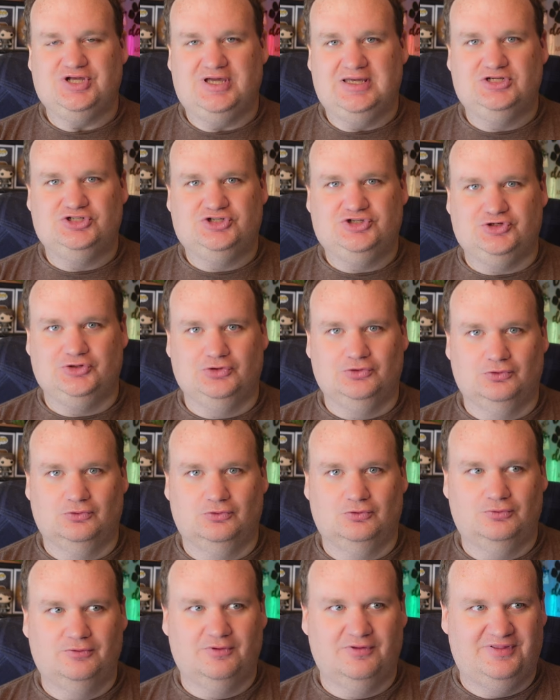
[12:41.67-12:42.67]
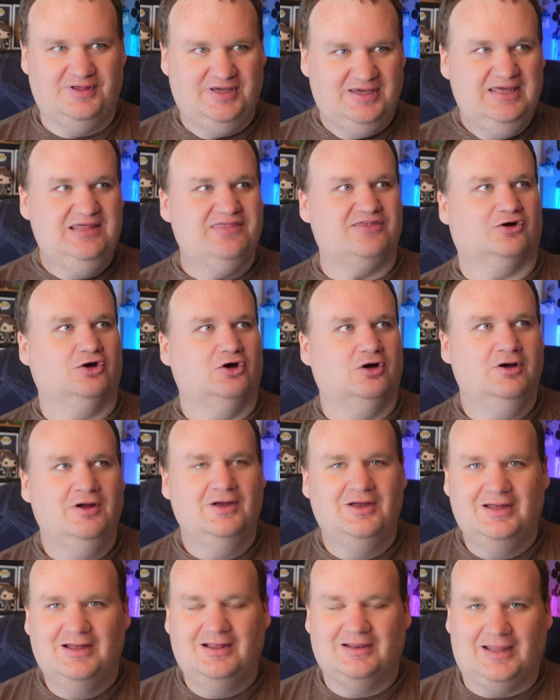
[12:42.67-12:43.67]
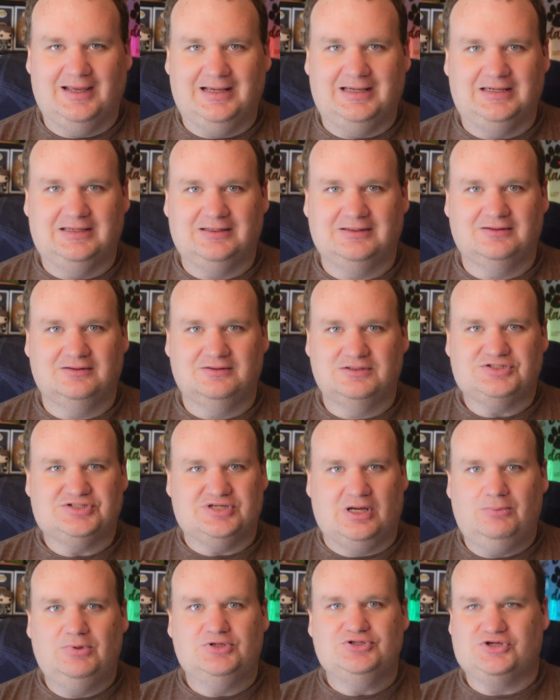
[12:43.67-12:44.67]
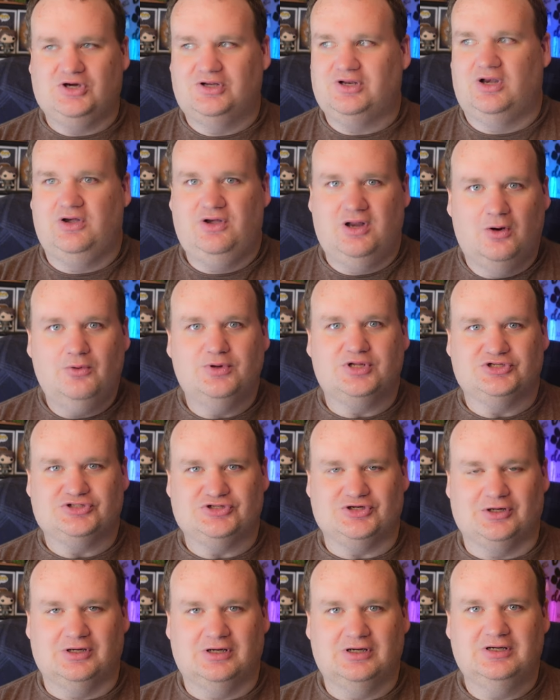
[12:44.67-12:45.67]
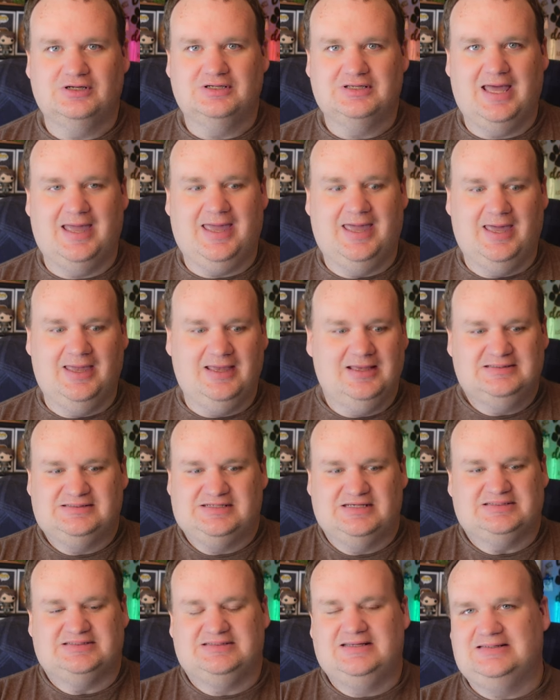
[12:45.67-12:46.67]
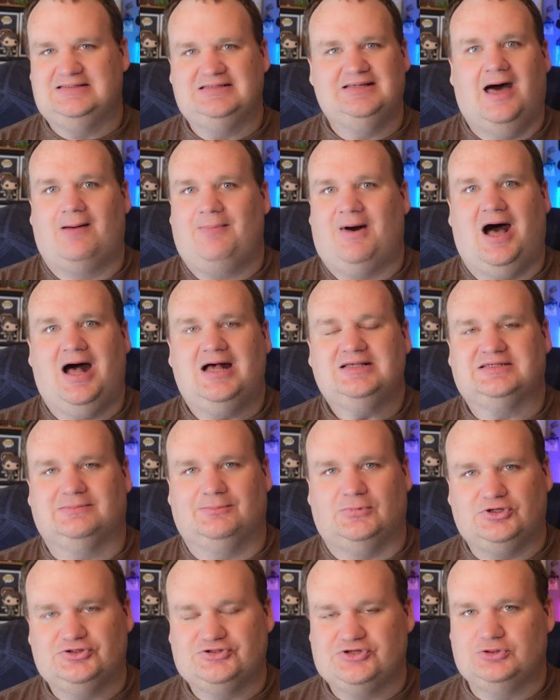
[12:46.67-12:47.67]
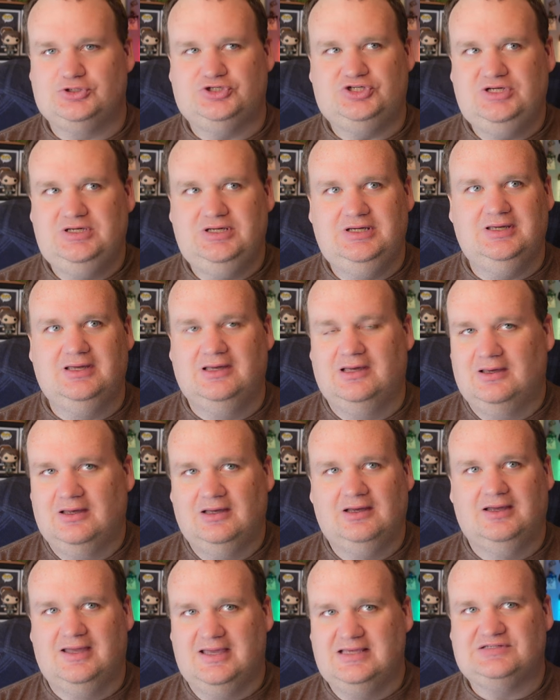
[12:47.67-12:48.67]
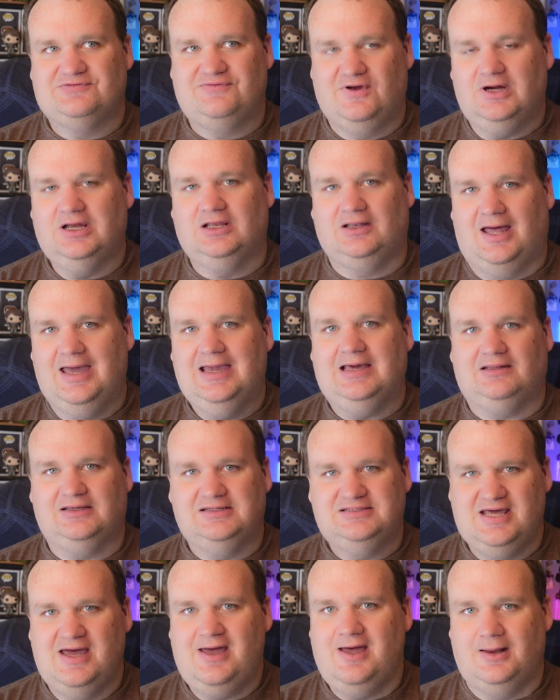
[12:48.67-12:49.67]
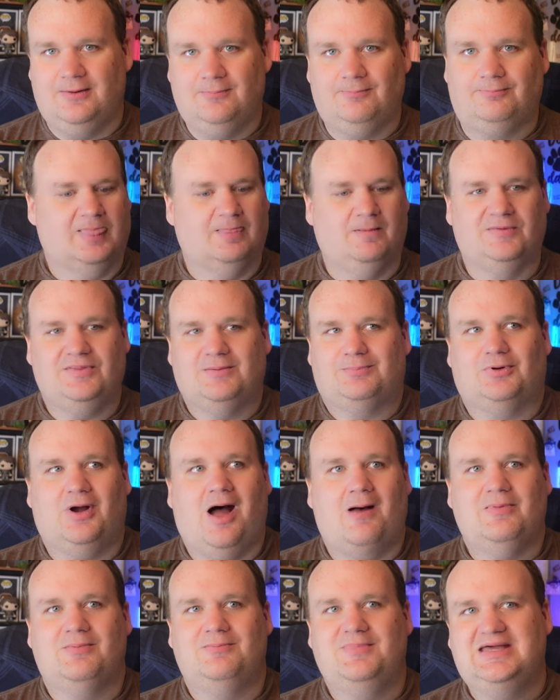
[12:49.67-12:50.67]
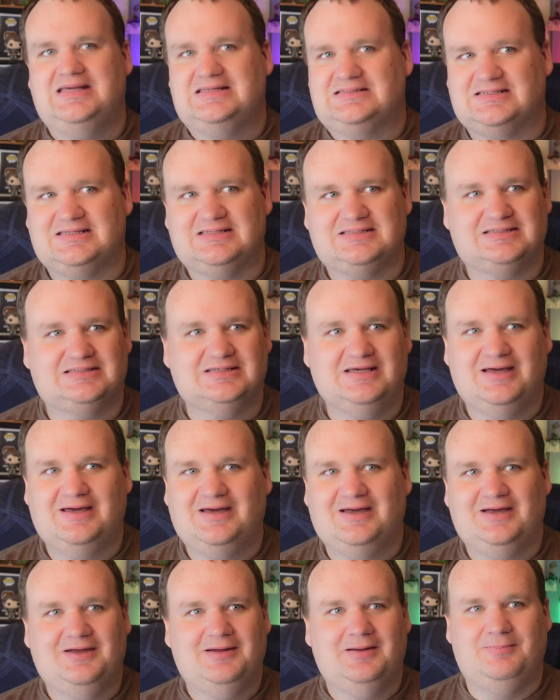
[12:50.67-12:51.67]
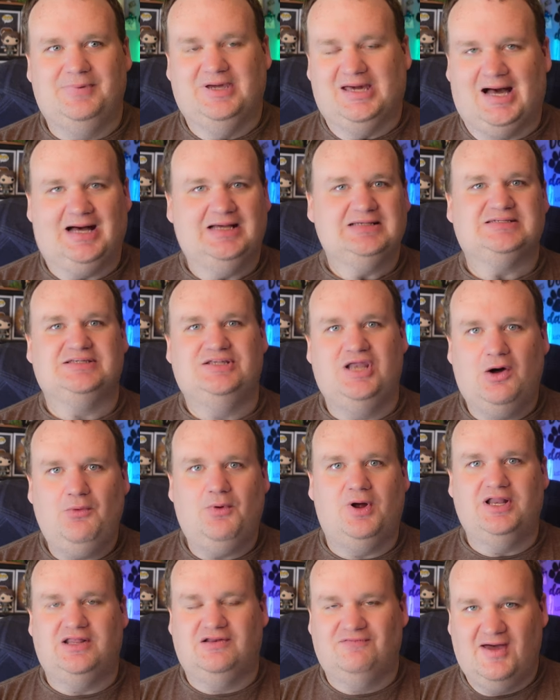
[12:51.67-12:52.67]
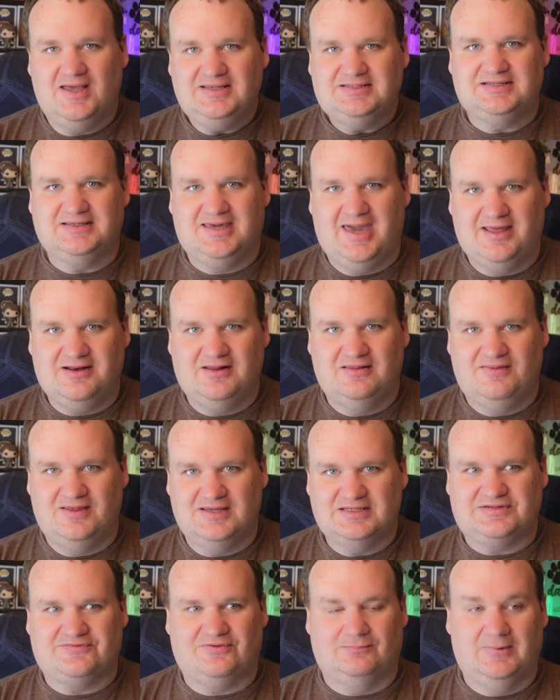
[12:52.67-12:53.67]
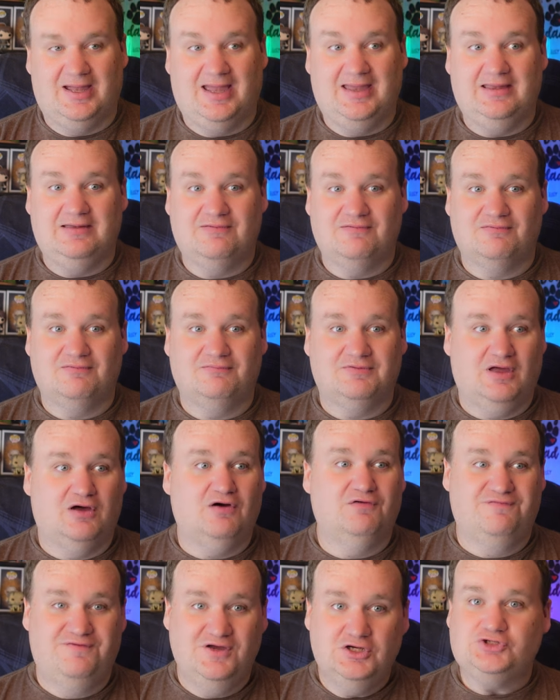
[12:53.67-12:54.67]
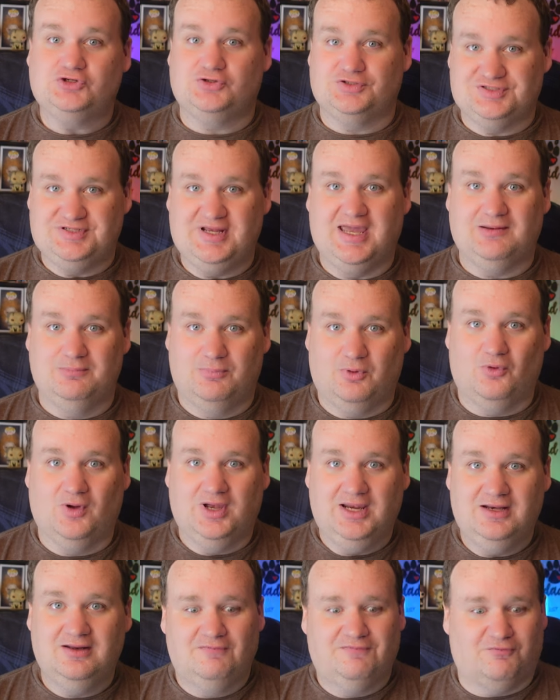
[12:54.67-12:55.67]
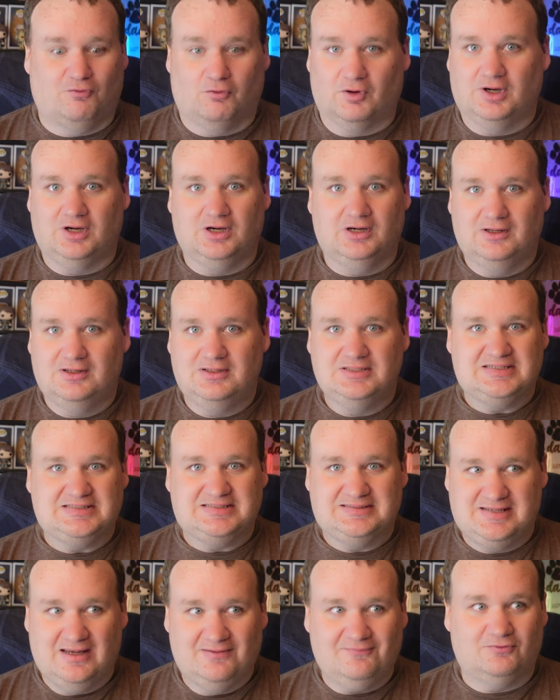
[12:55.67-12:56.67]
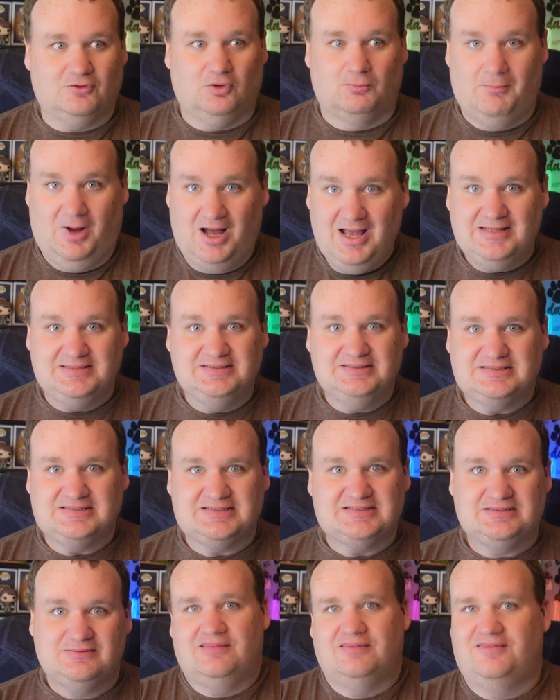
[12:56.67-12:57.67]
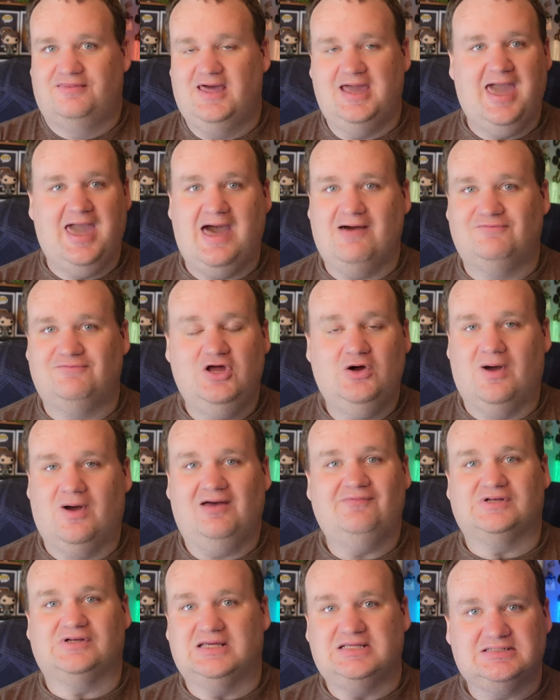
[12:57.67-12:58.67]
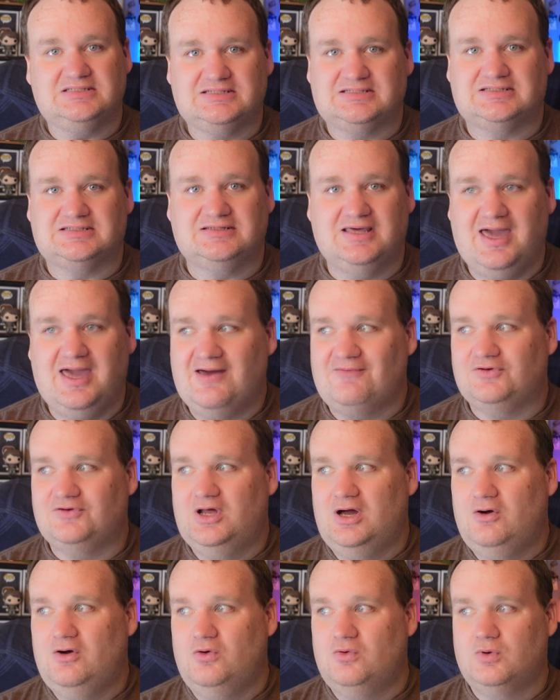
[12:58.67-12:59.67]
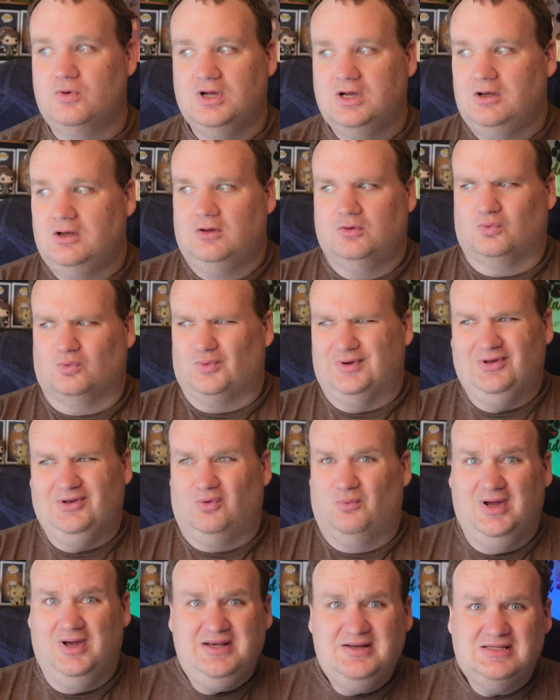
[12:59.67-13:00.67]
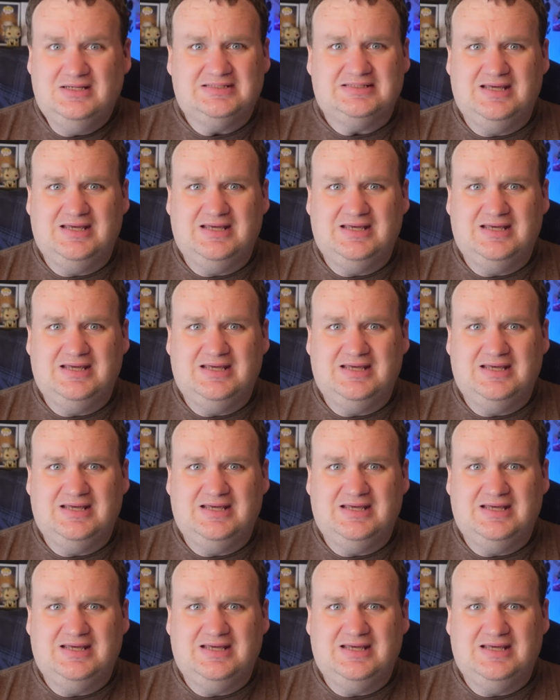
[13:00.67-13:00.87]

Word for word: into the ether. Like, someone's going to notice her. It just, it's not possible. So she is very likely dead. But the problem is, is because no one investigated this from a official standpoint for several months, they have no evidence. They have no real witness